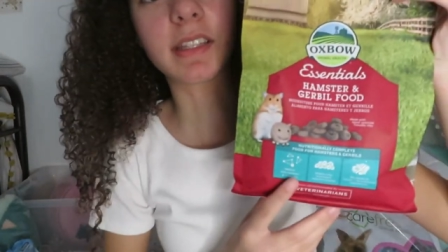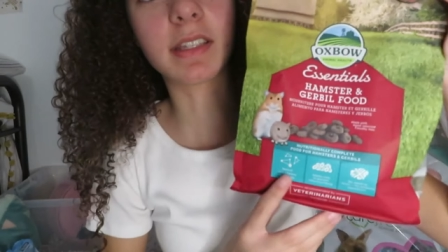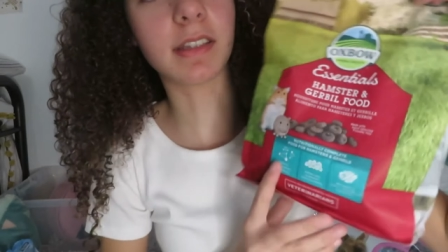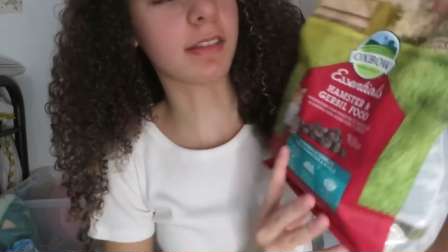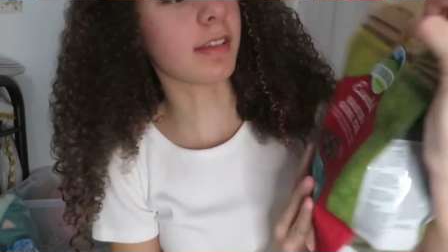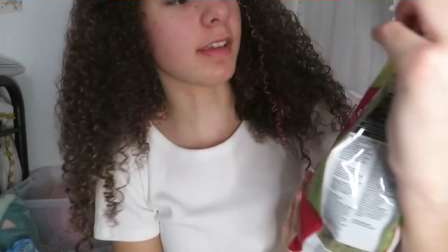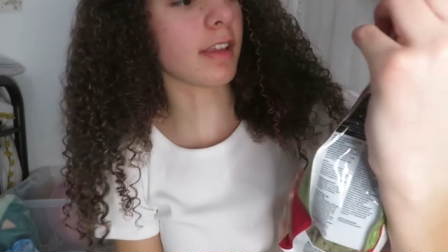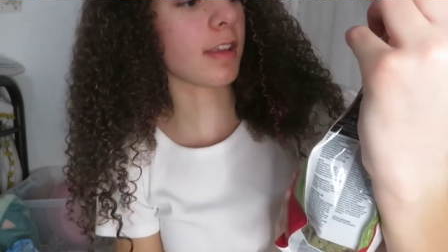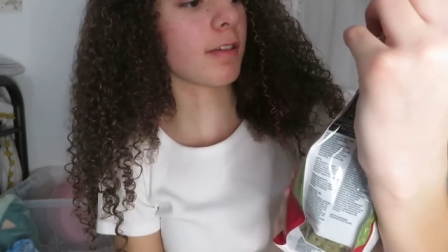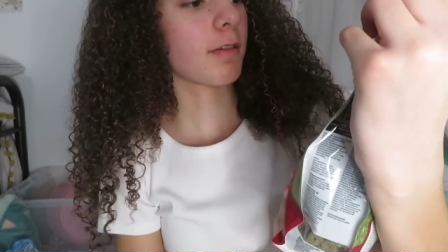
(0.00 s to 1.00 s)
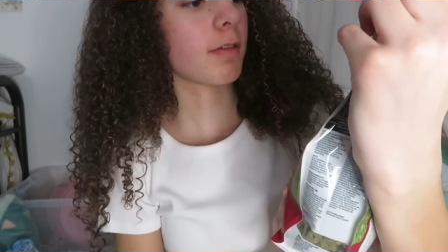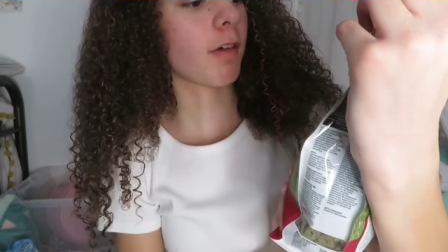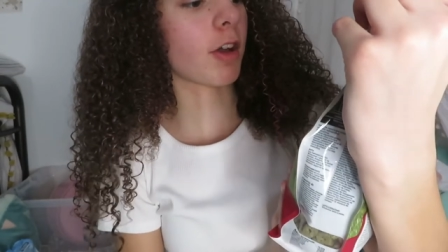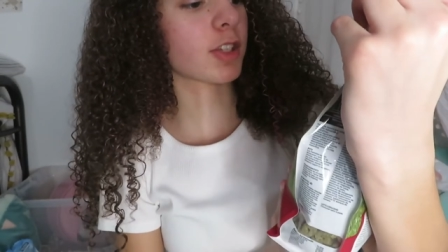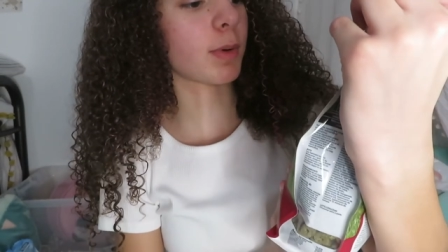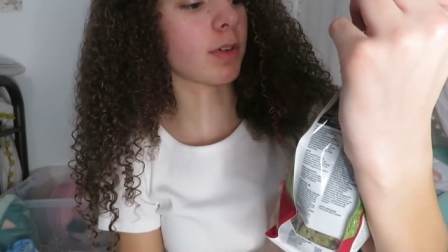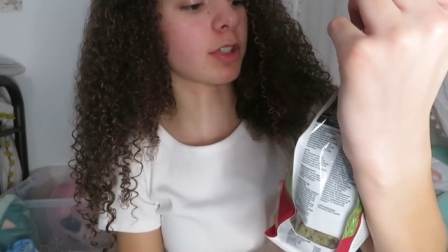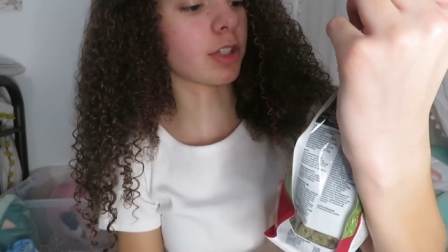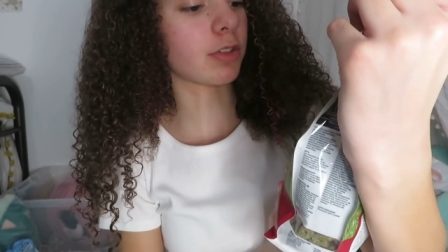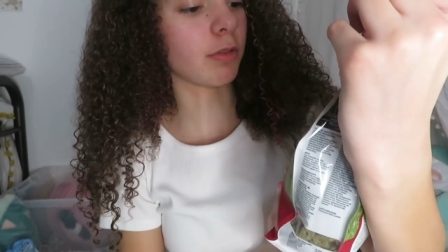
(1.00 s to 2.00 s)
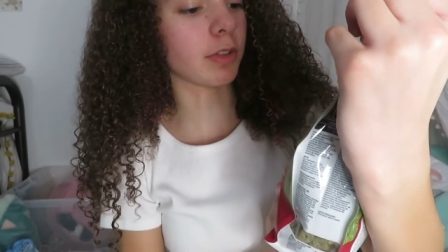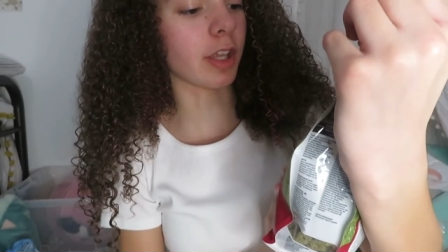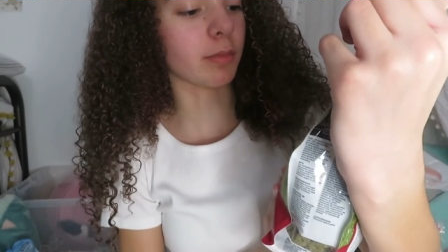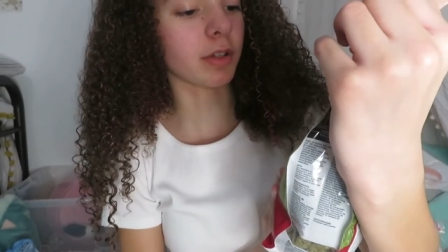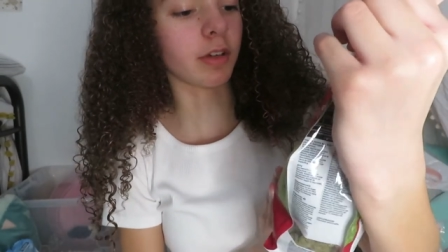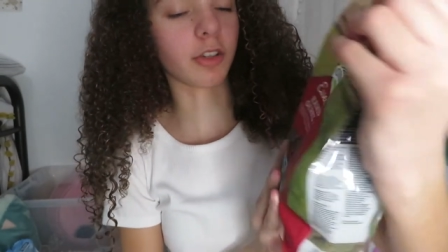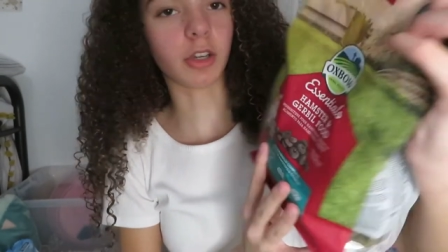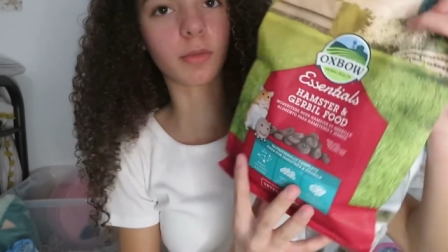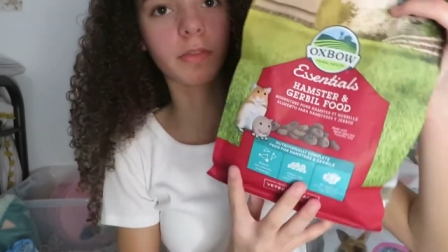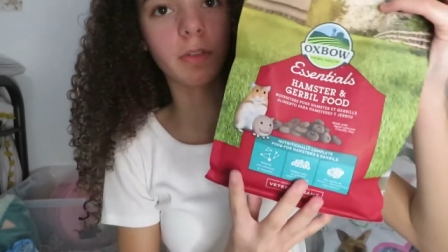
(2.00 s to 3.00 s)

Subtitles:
This is the Oxbow Essentials Hamster and Gerbil